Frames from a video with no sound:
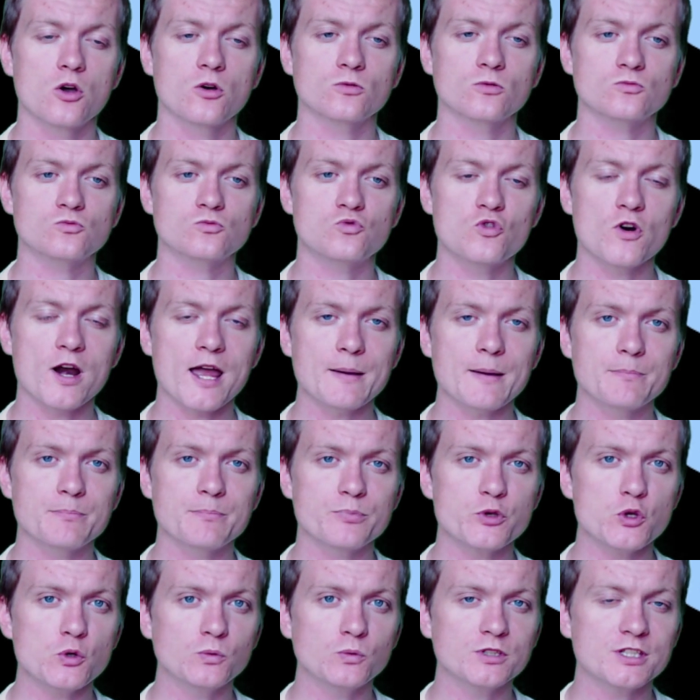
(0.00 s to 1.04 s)

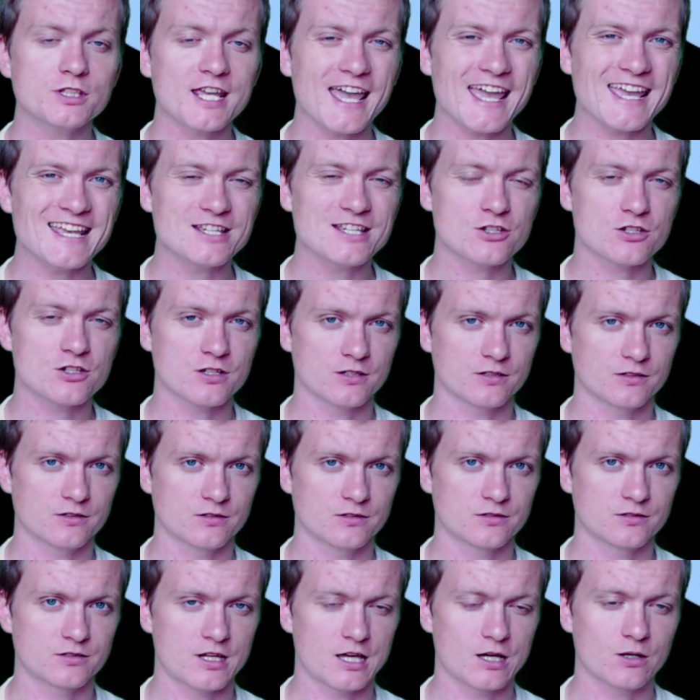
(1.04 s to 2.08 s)

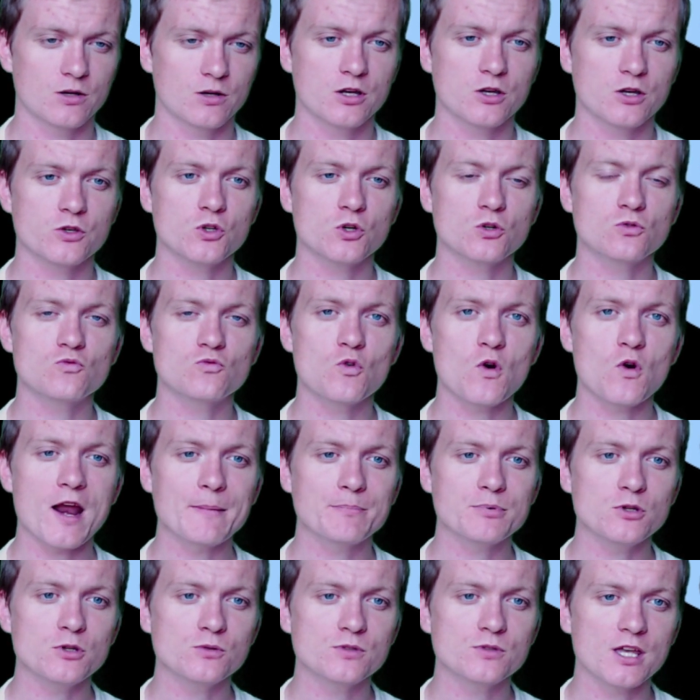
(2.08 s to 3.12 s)
Reputations. Now, your
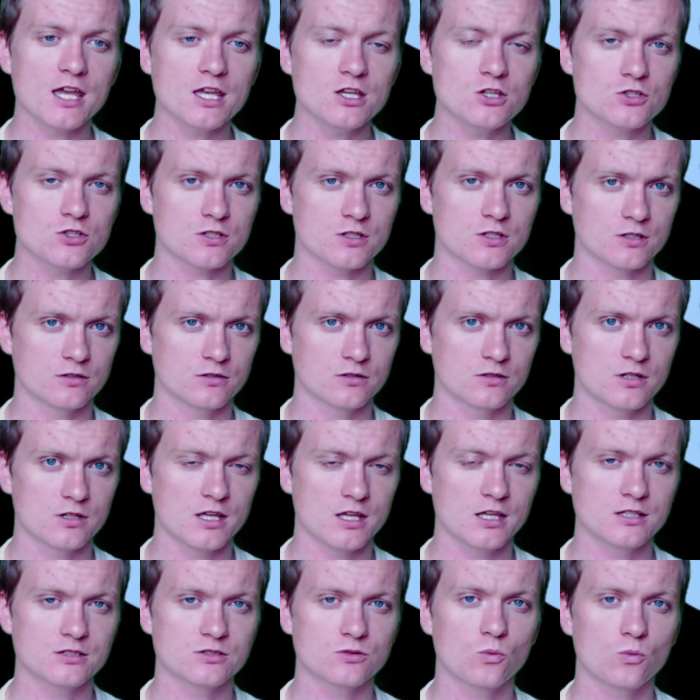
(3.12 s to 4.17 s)
reputation
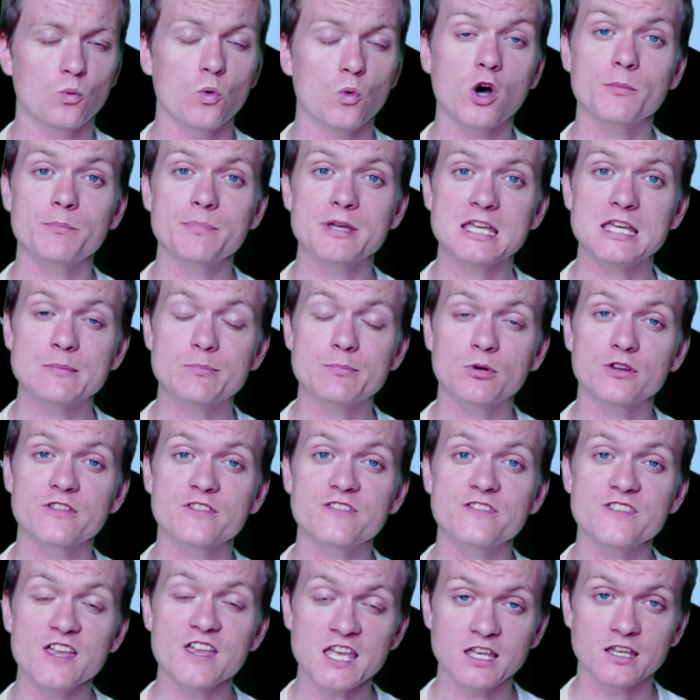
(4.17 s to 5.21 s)
is what people
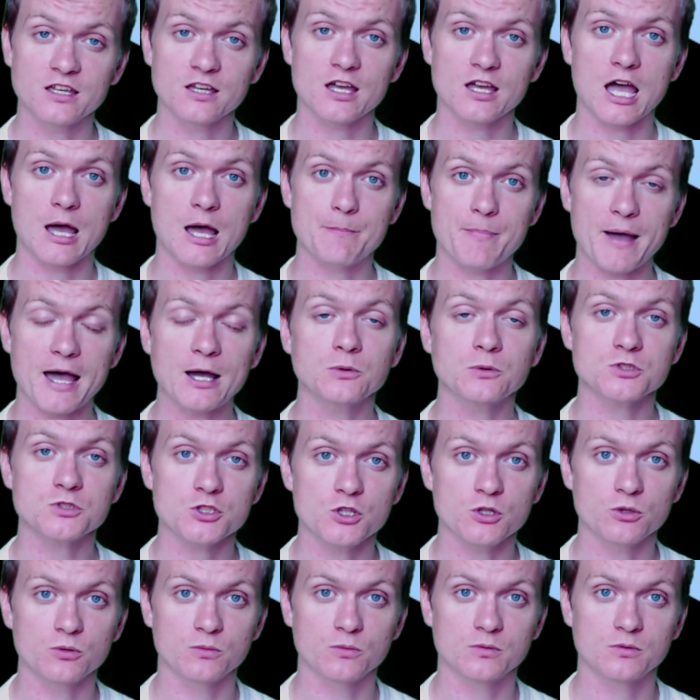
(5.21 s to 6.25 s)
think about
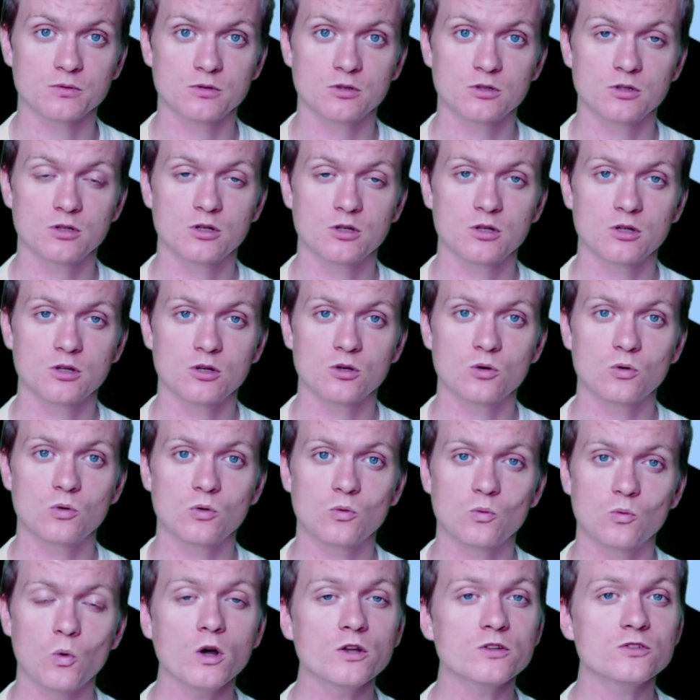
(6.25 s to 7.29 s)
you.
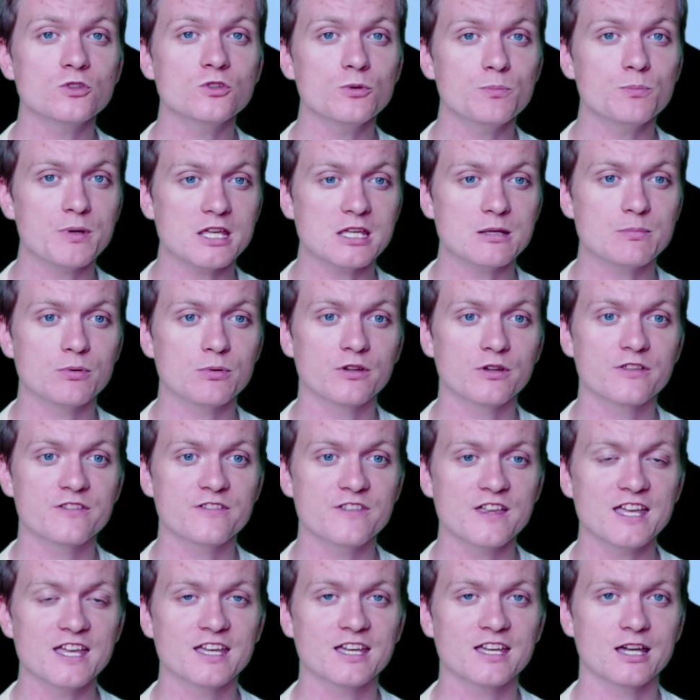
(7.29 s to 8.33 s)
What do people
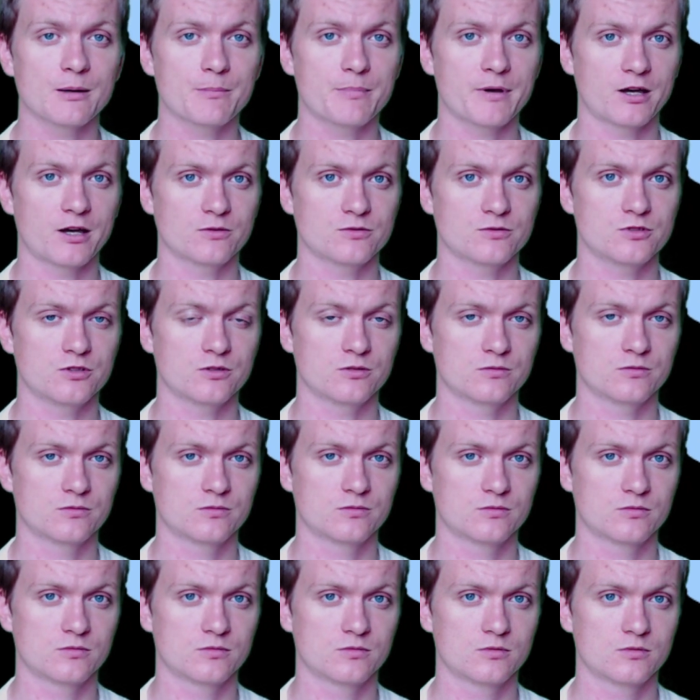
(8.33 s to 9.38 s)
think about you?
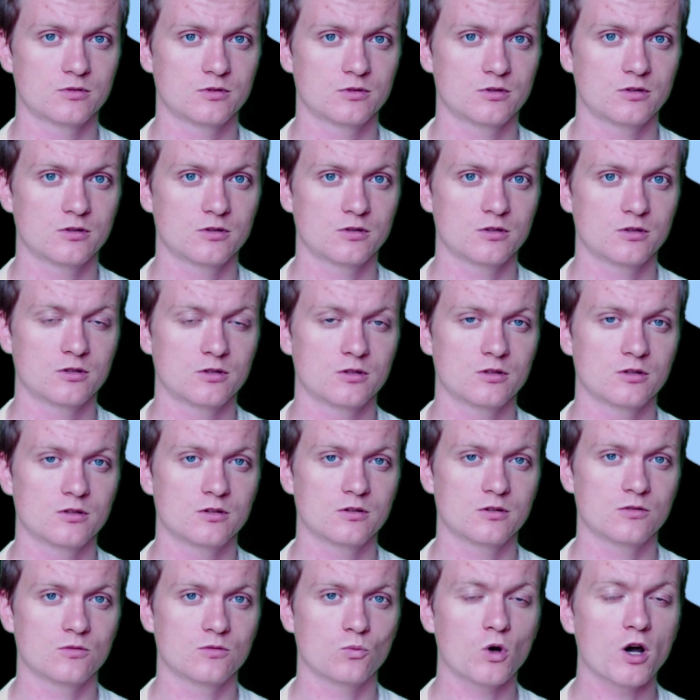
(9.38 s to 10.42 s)

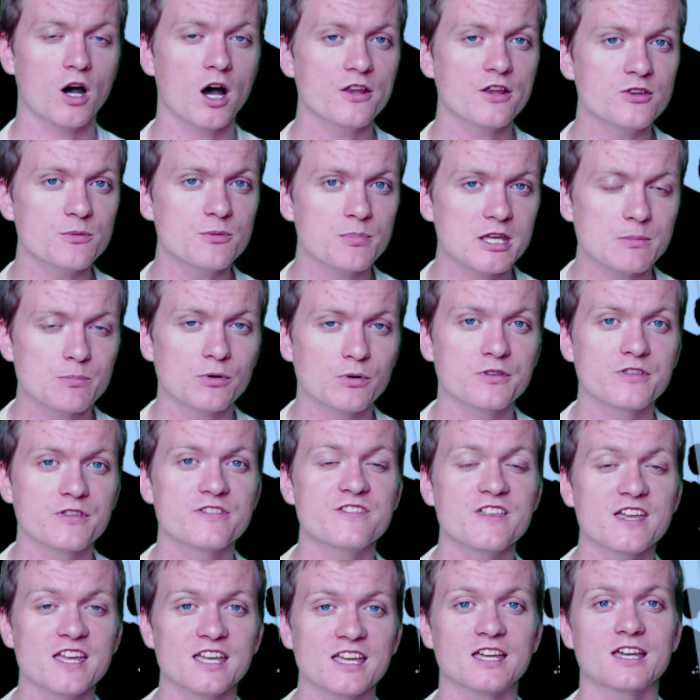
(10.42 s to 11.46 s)
What other people
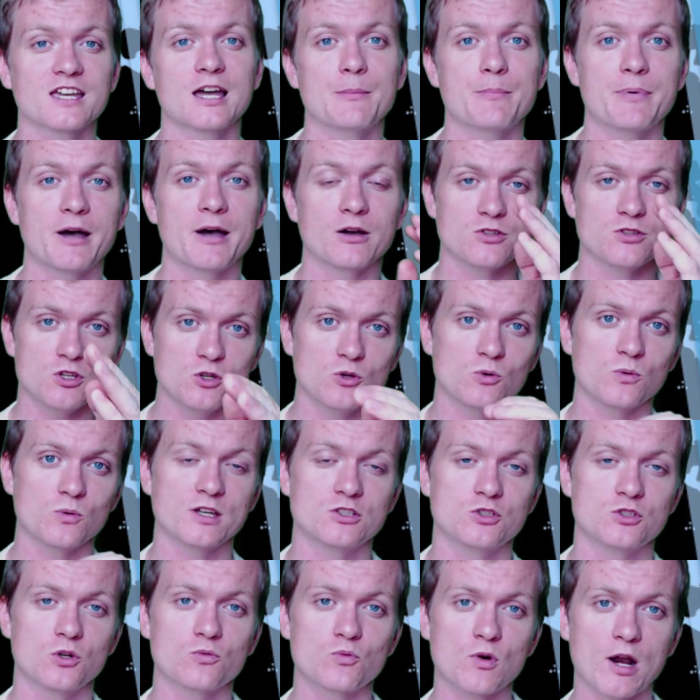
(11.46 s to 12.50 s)
think about you
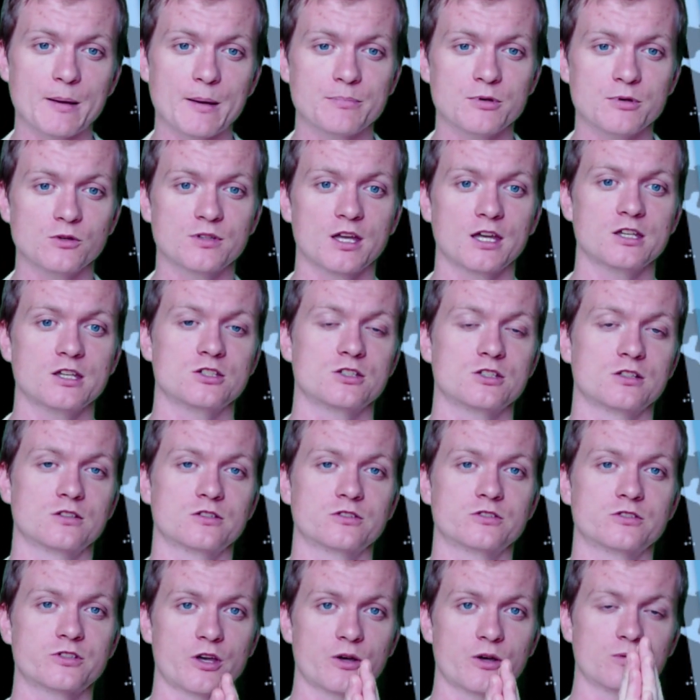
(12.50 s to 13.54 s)
is your reputation.
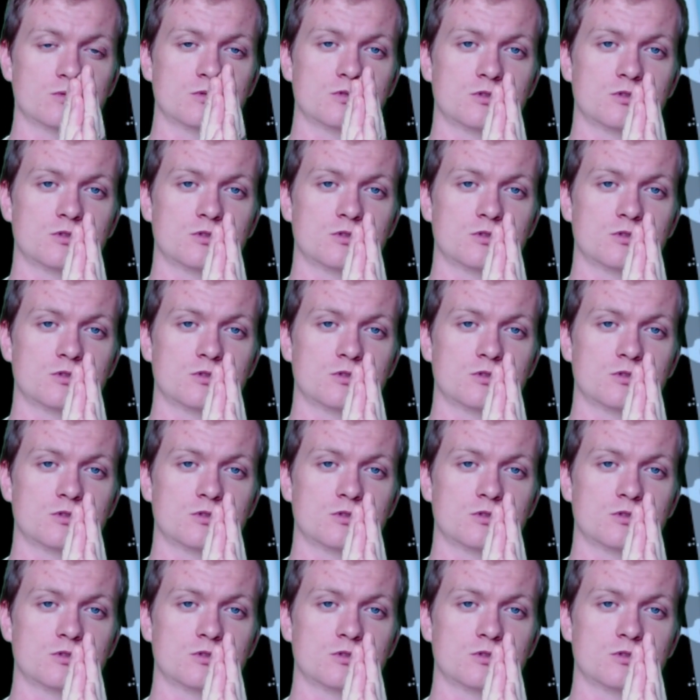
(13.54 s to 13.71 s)
So,